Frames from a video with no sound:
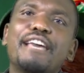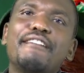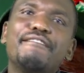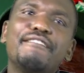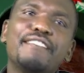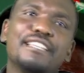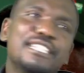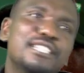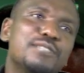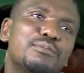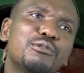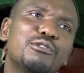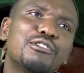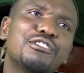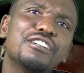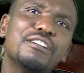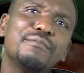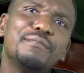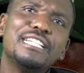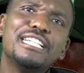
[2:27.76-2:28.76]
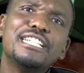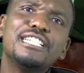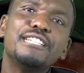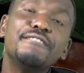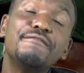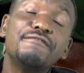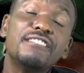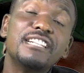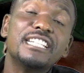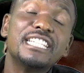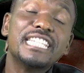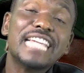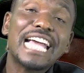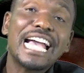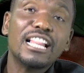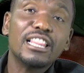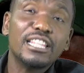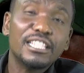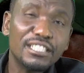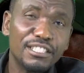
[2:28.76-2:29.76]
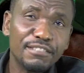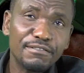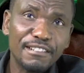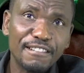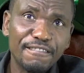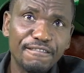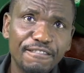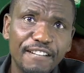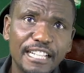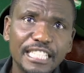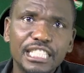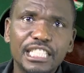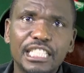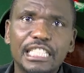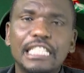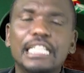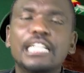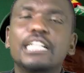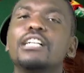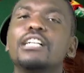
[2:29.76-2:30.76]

having this program in a different style, in different fashion.